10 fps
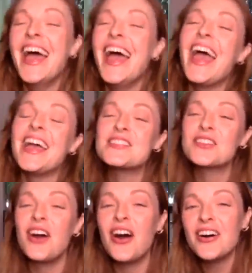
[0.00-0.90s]
It's
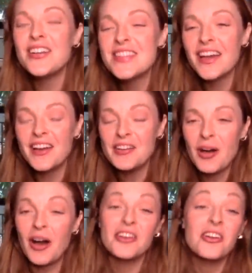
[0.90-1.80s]
called
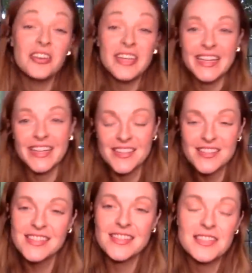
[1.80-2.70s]
On Her
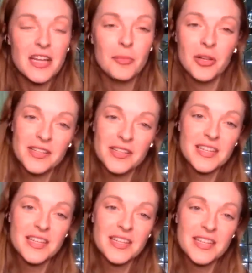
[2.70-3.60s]
Knees. The double
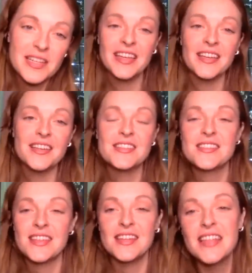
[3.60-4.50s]
entendre
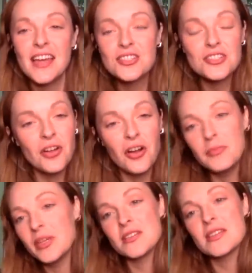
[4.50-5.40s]
is intentional
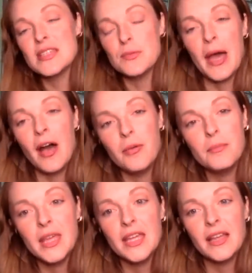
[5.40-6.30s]
because it's about
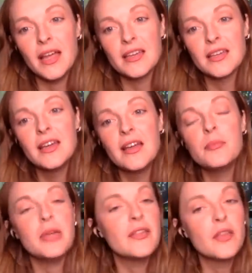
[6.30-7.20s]
me like
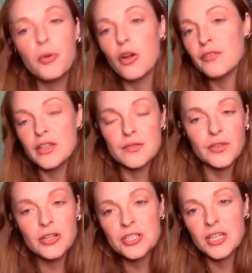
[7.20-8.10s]
being the perfect
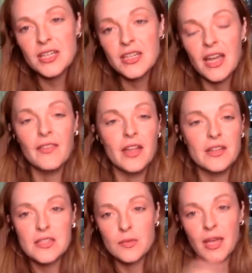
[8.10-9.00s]
virgin and then
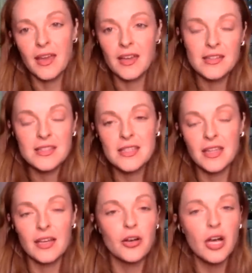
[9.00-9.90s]
swinging into
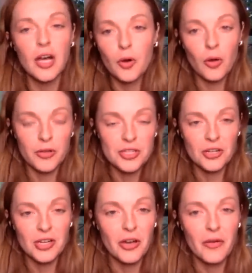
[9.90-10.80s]
like hookup culture
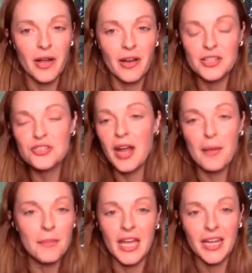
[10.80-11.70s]
and going on a
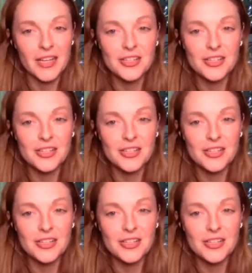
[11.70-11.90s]
trampage